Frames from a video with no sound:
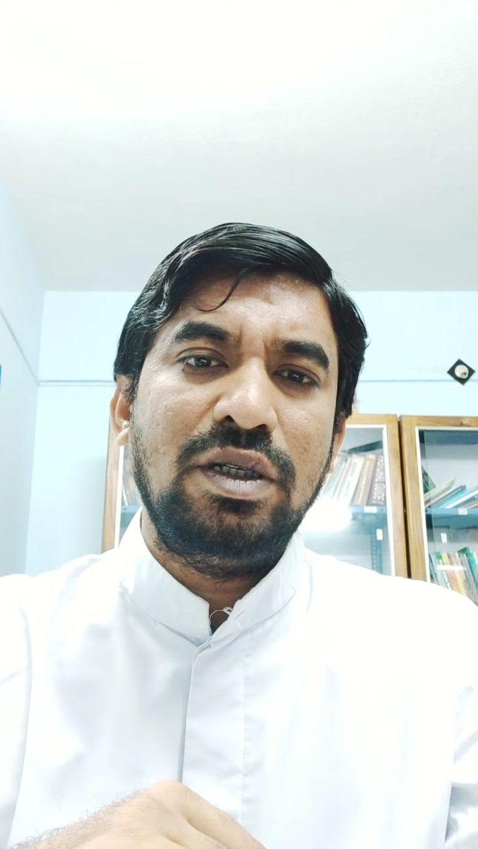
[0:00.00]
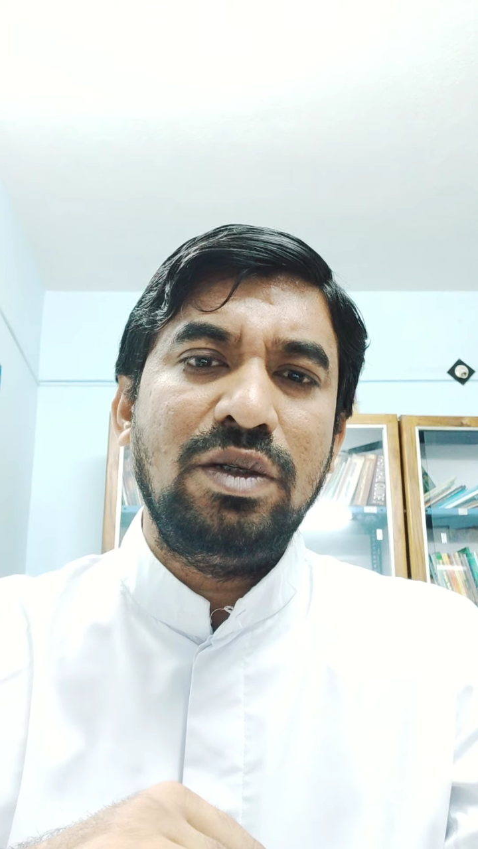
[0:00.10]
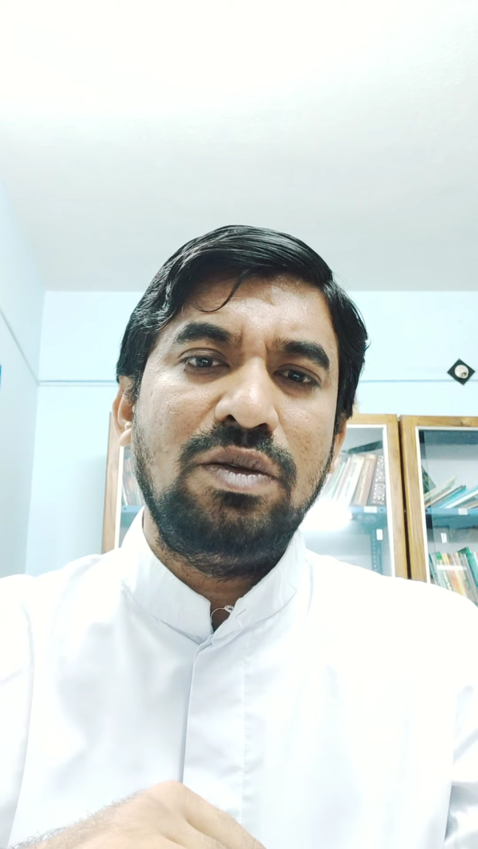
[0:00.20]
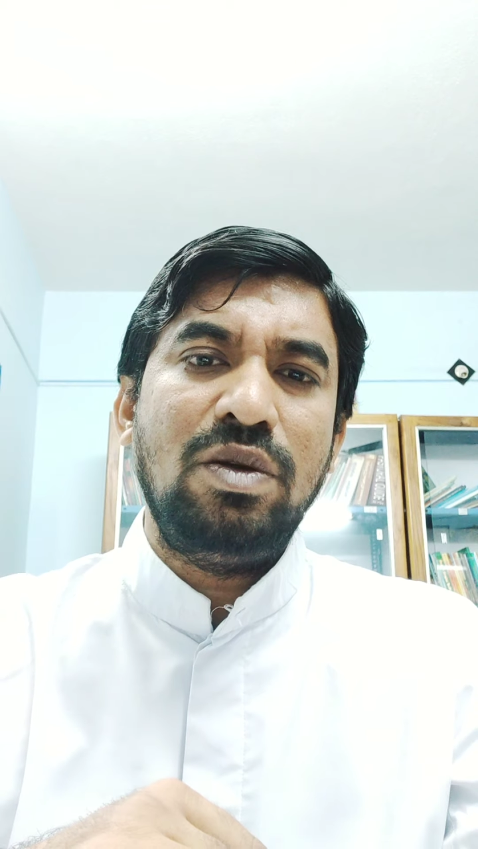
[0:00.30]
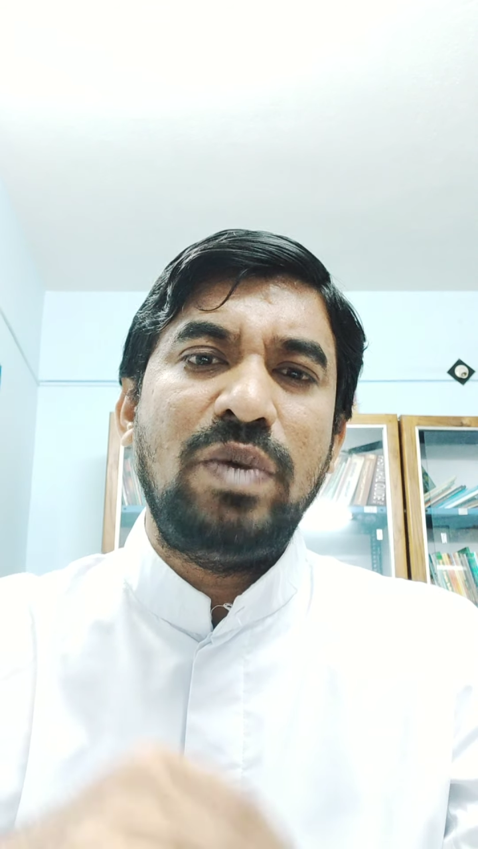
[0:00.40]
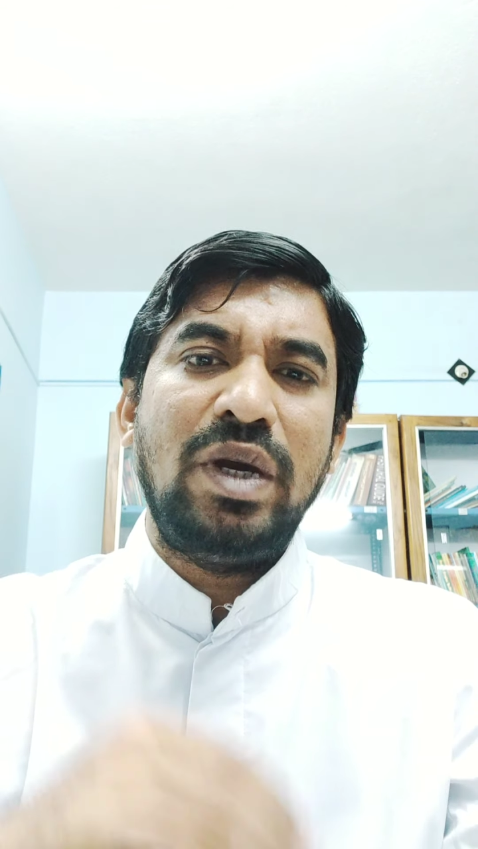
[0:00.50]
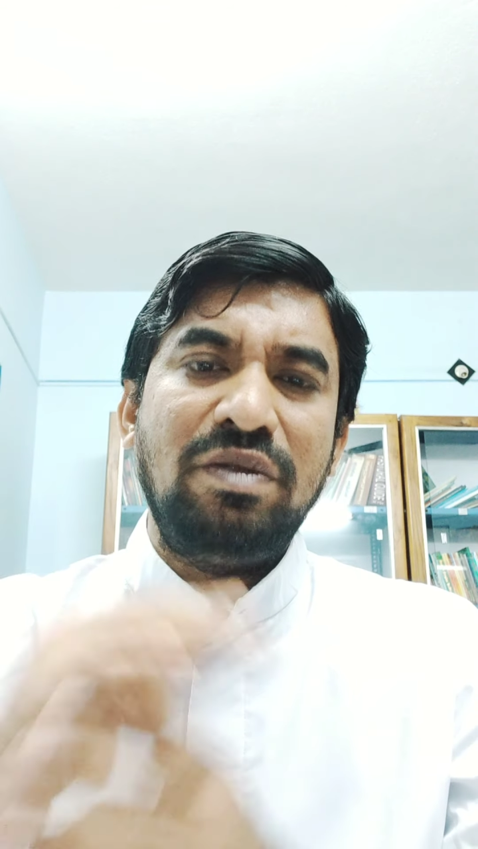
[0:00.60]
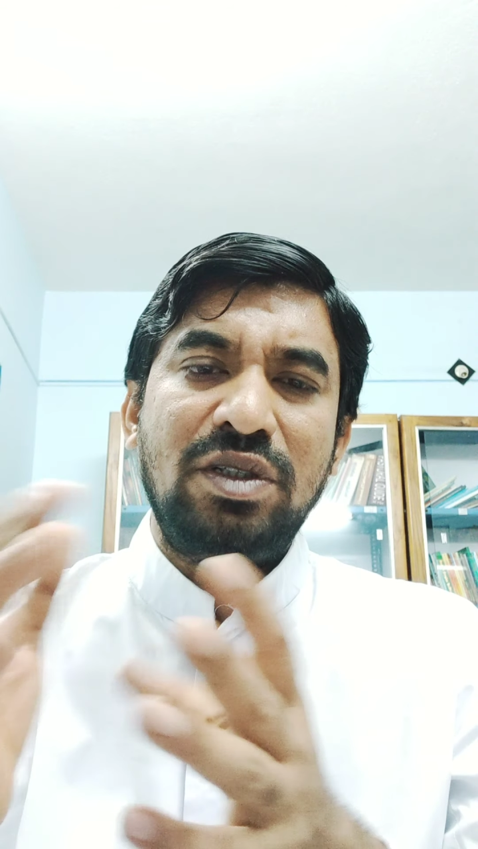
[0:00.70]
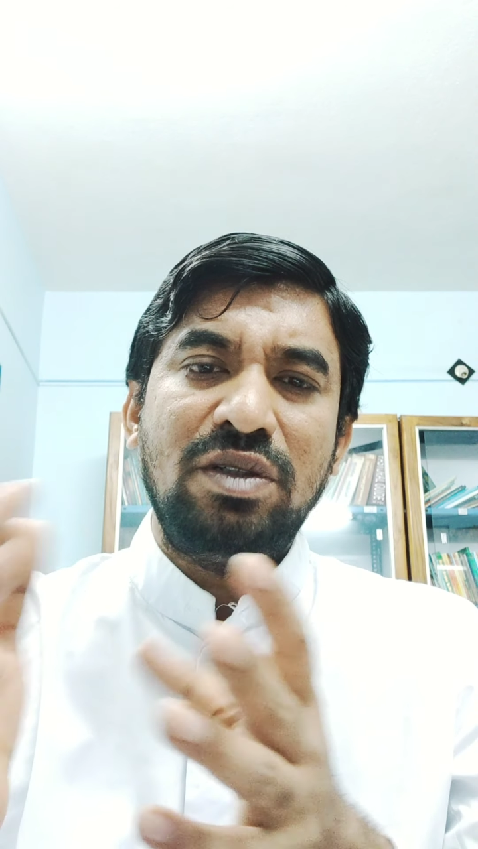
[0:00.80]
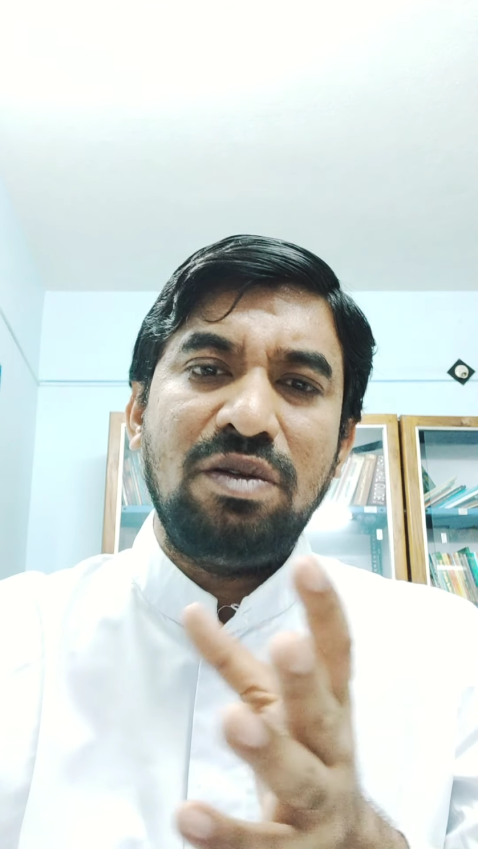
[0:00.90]
By
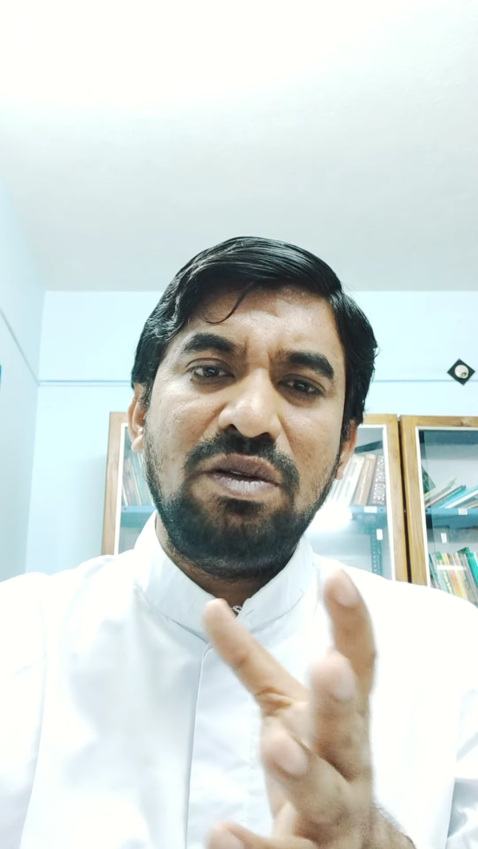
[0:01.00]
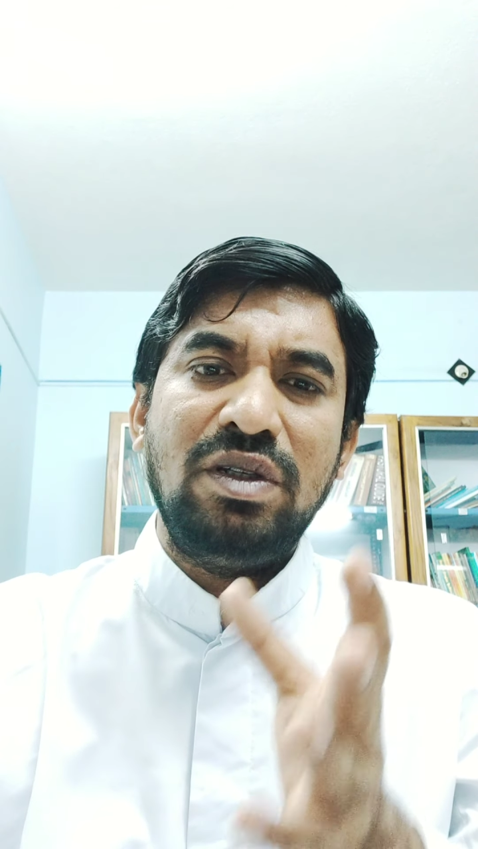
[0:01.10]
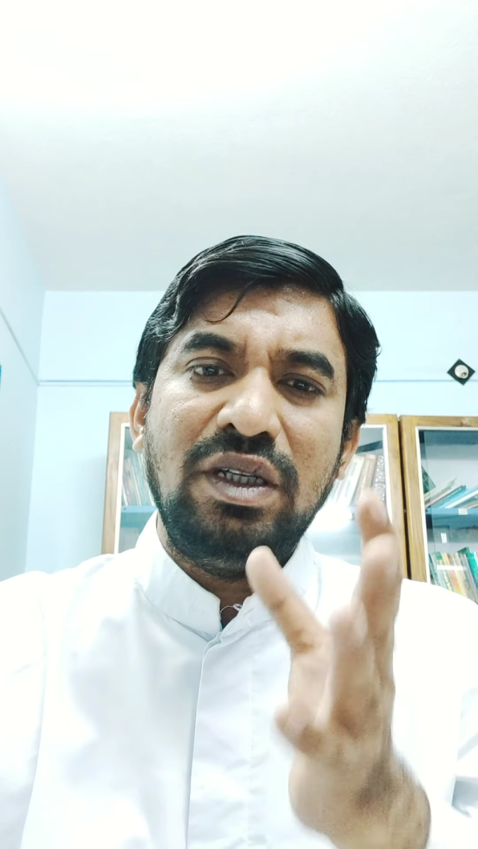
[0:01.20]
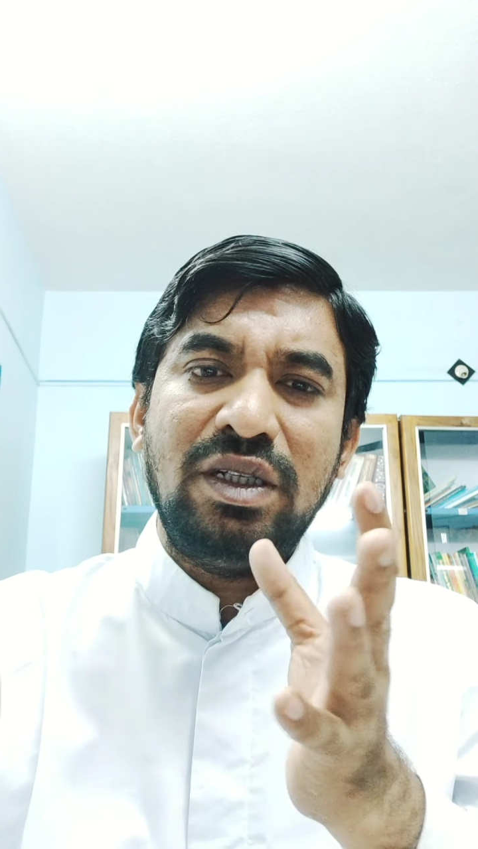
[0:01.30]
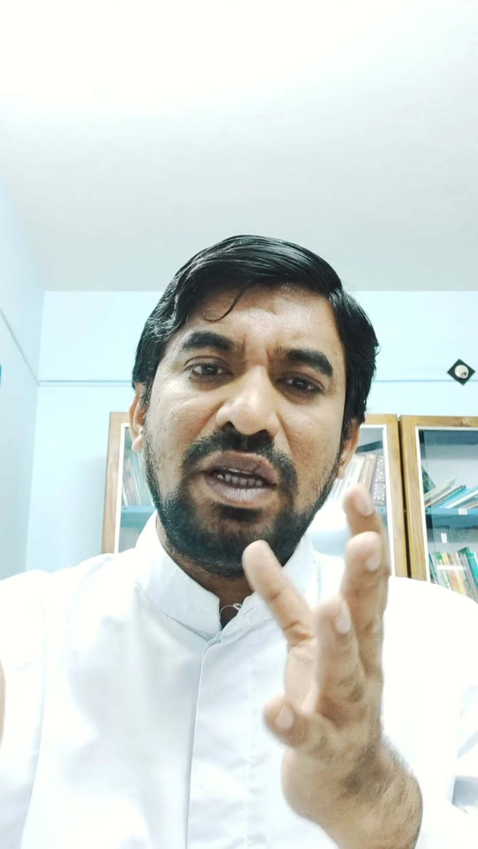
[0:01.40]
which it